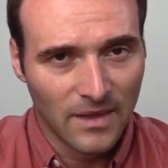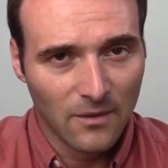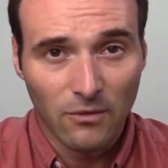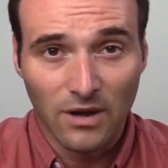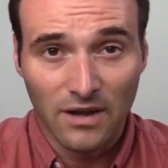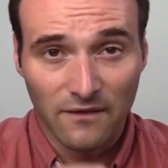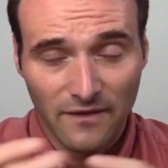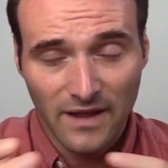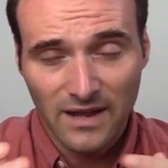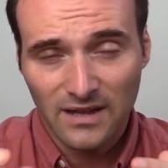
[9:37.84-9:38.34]

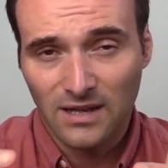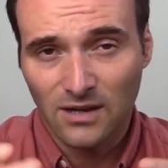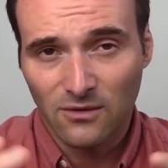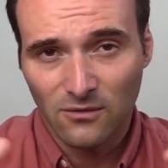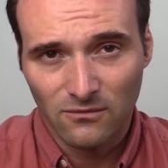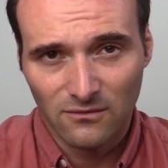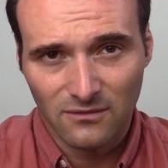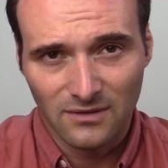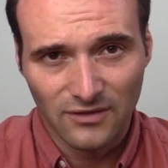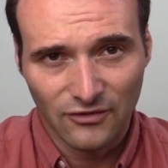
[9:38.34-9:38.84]
When in fact the
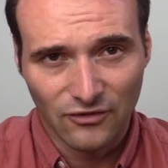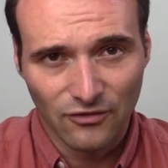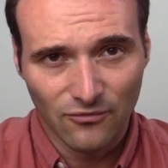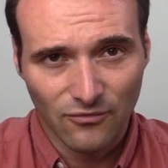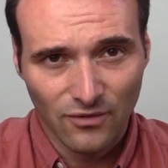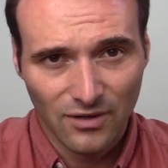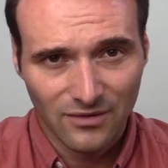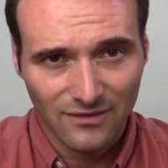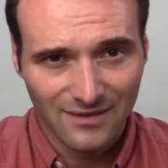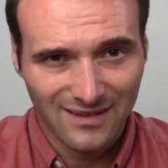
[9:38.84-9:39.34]
the,
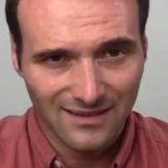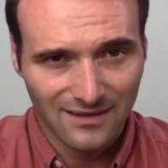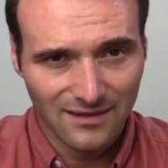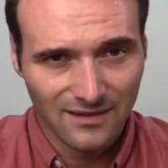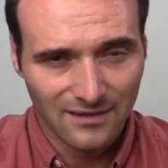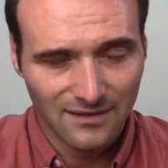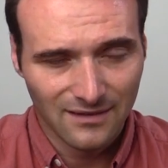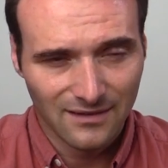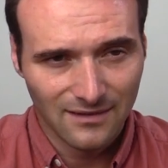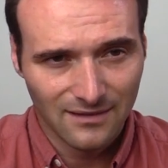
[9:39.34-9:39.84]
situation, the,
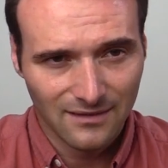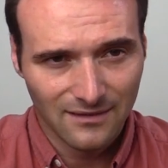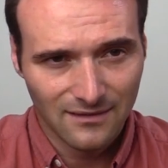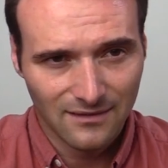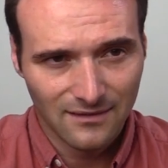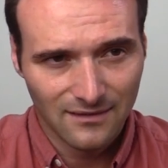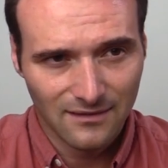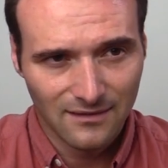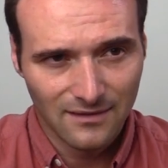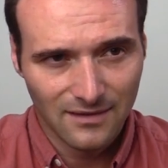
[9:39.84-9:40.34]
the, the,
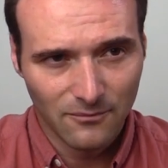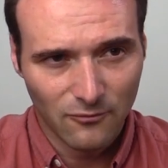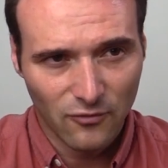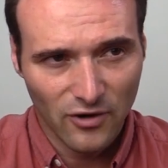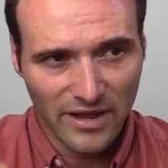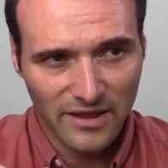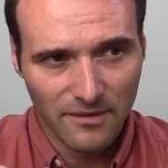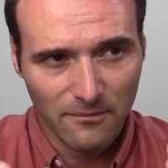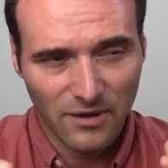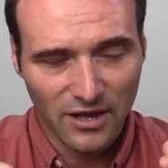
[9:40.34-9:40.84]
the
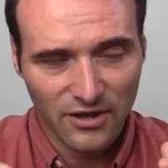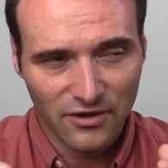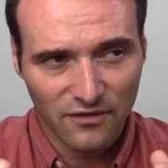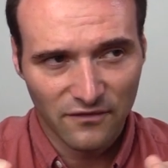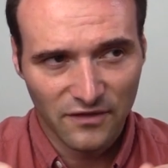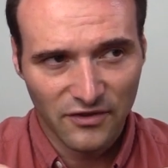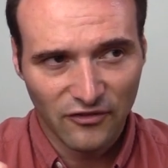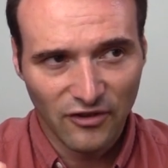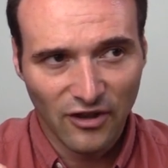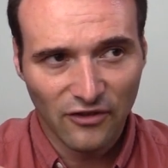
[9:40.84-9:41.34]
bread and butter
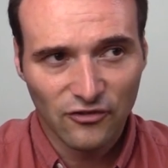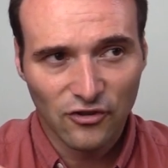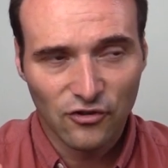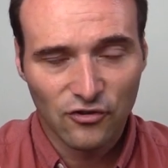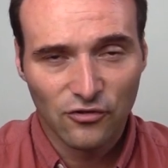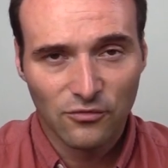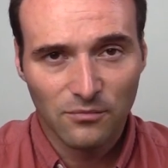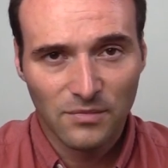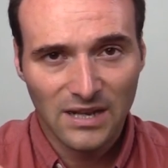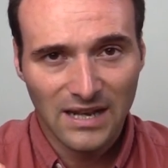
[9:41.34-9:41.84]
of this answer
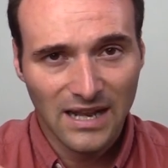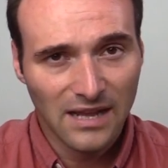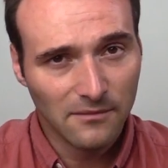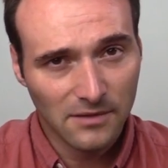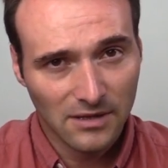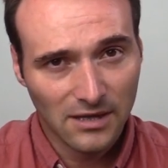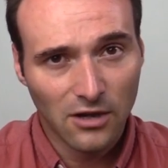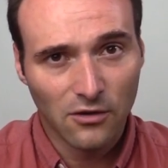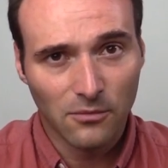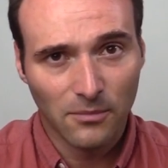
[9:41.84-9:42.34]
should be, let
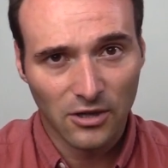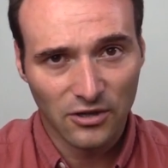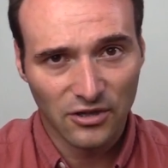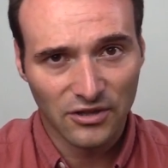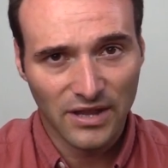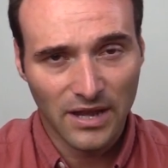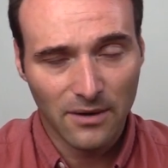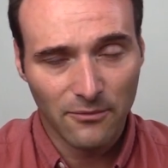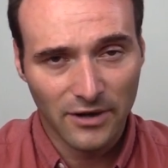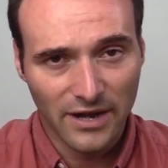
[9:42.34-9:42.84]
me tell you about the
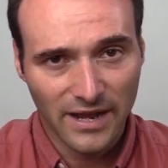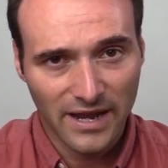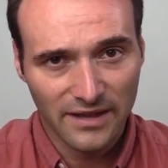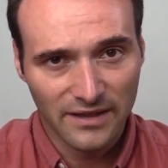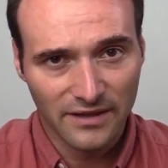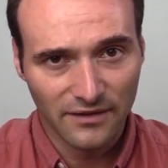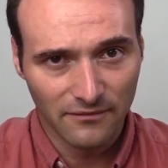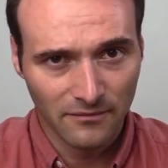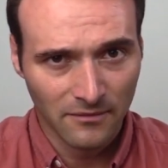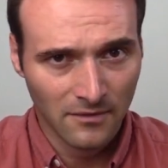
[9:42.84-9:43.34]
time when I
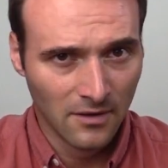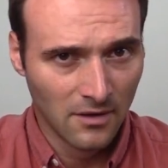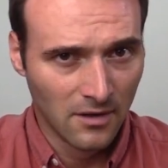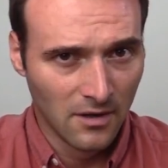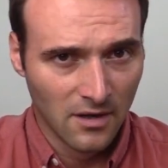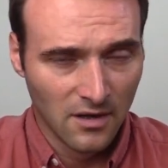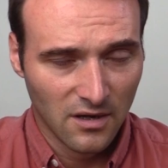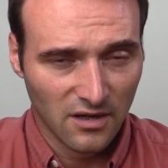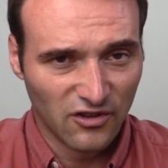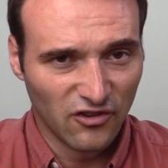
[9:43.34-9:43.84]
had a,
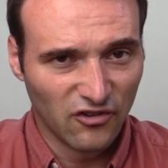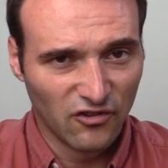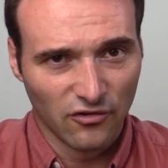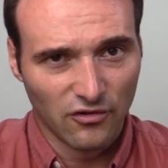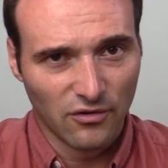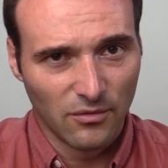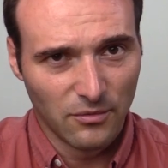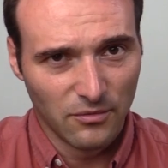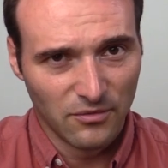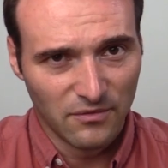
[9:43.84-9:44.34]
a
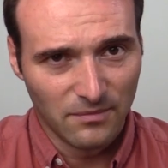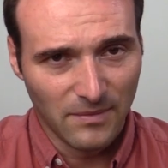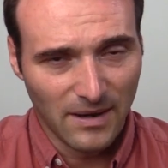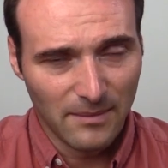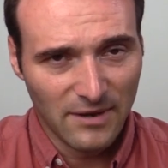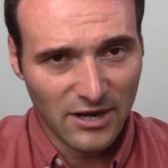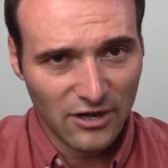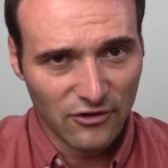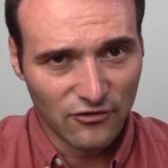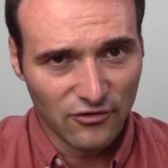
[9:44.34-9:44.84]
disagreement with my
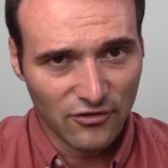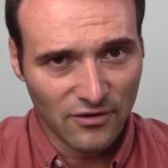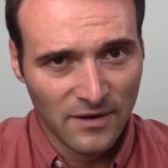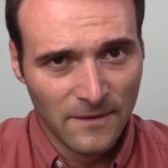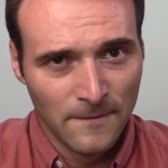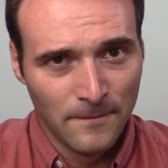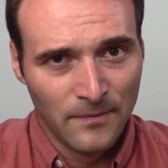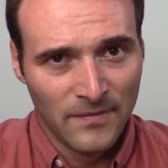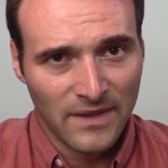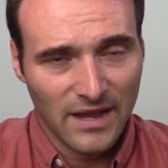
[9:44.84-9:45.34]
manager.
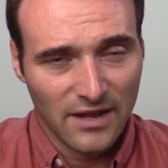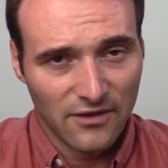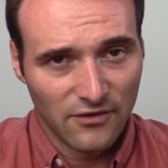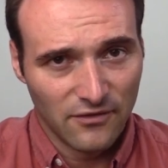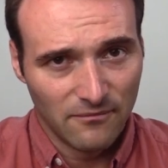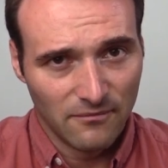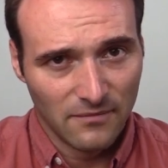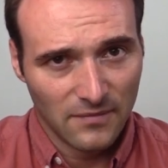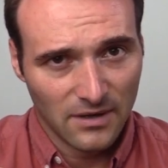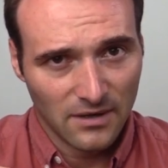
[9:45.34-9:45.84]

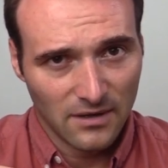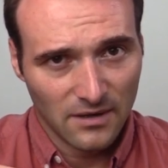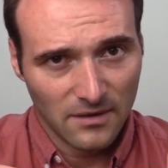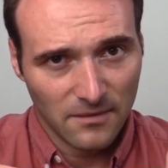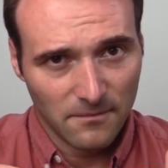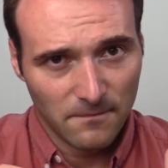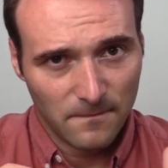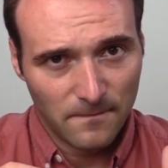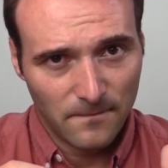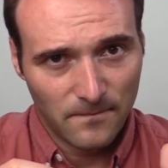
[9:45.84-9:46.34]
And
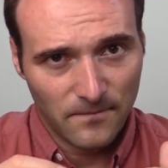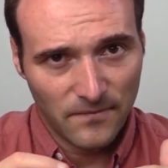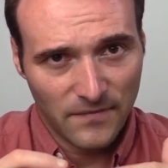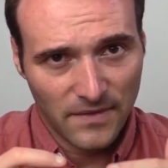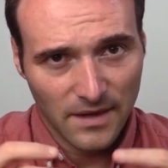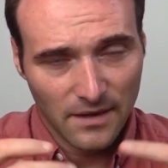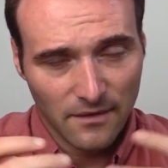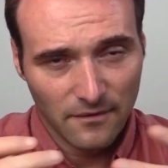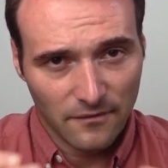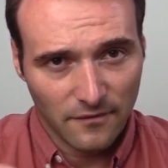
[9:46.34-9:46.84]
uh,
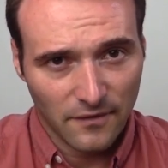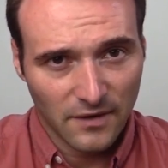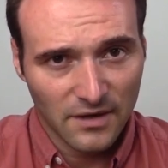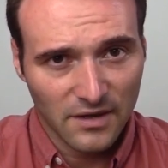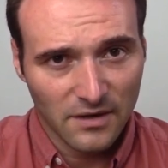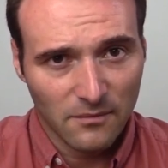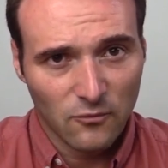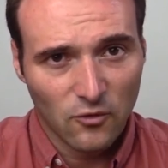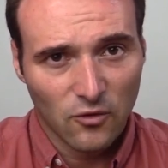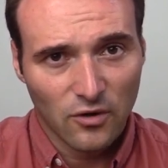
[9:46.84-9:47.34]

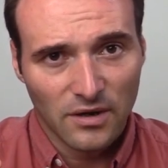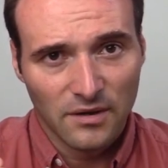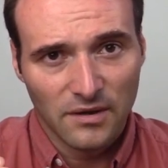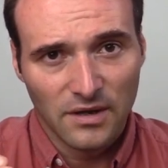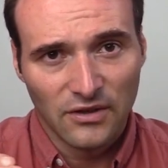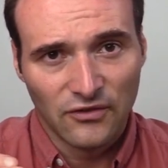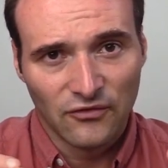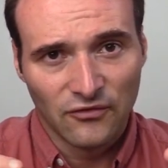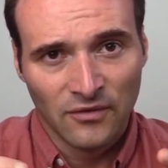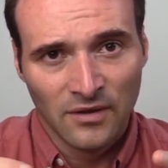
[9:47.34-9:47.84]
furthermore,
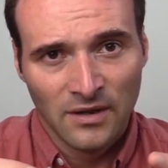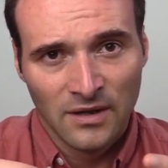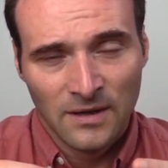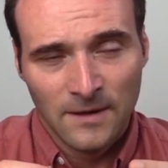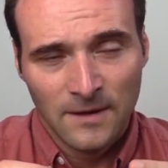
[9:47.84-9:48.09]
it's